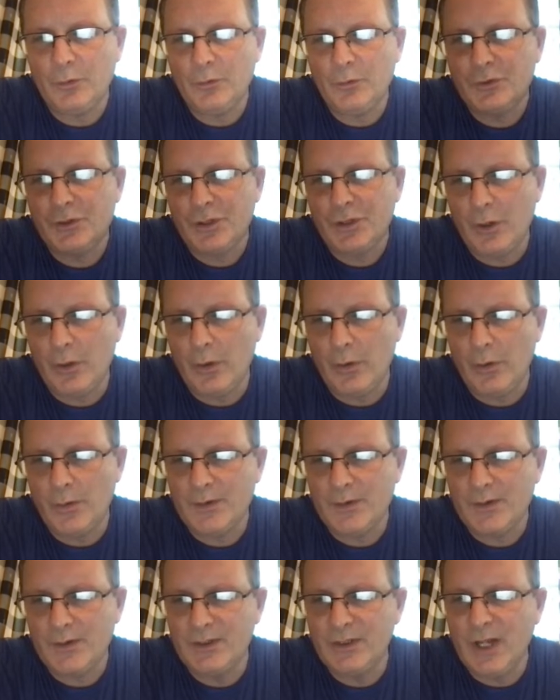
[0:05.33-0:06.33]
you
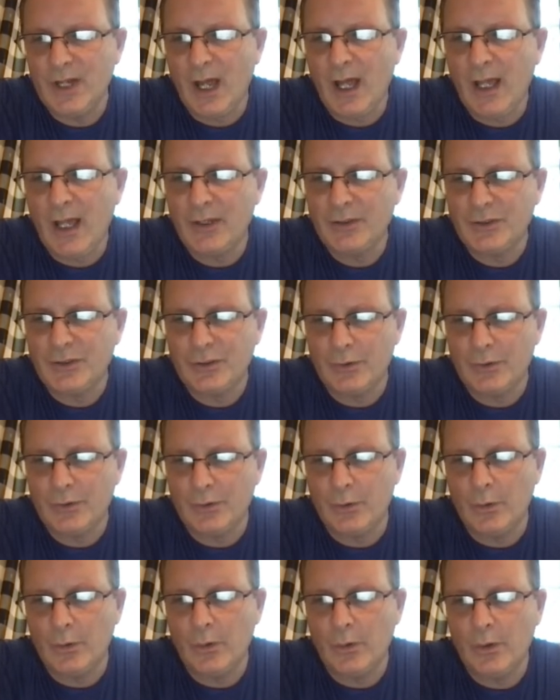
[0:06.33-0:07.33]
chose not
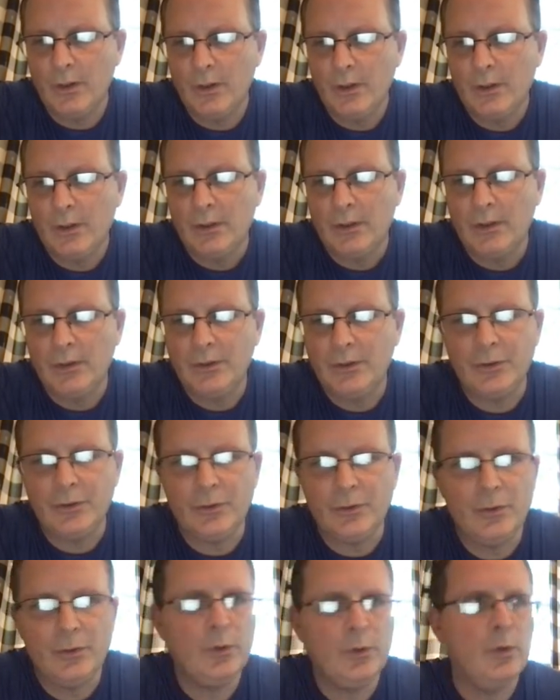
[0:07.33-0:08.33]
to
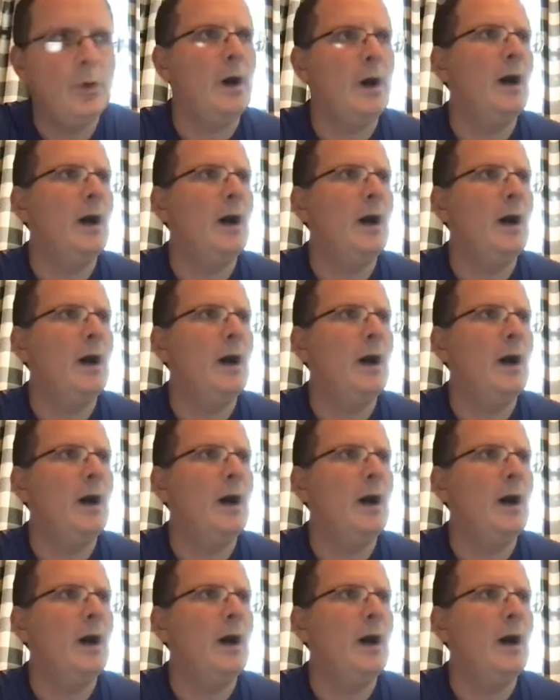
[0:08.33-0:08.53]
do